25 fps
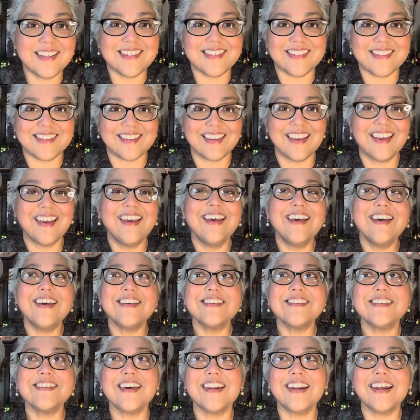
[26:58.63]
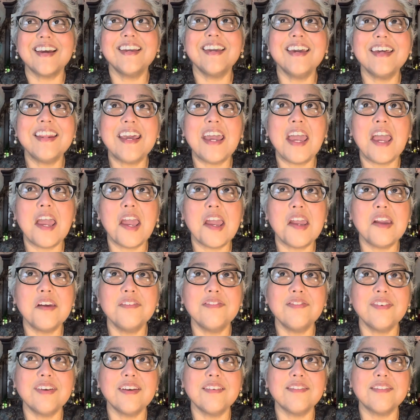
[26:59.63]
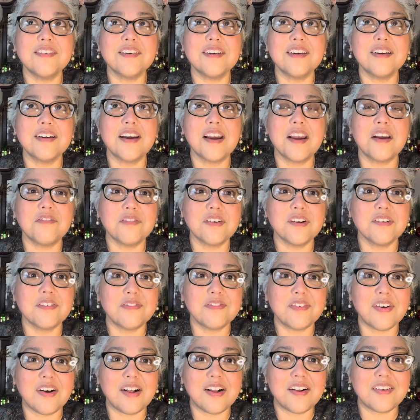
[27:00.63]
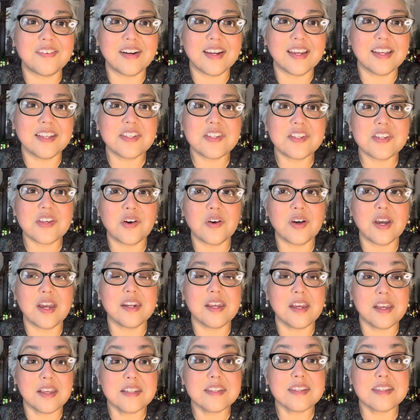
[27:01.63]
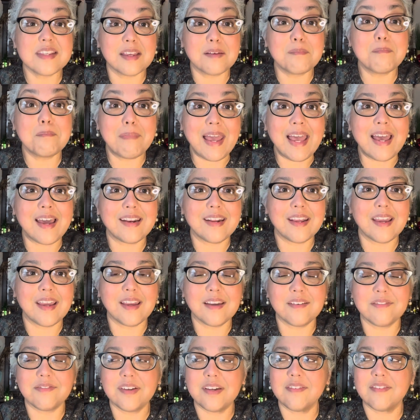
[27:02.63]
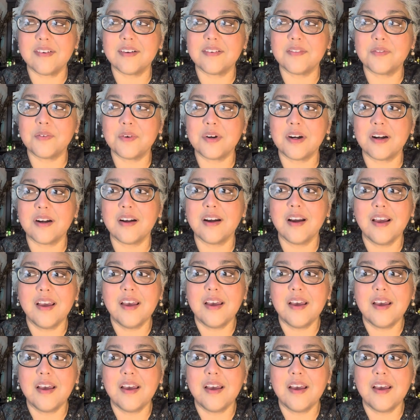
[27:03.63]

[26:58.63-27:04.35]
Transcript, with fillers: is, is that I get hay fever every fall, right? So, and it's like bad hay fever where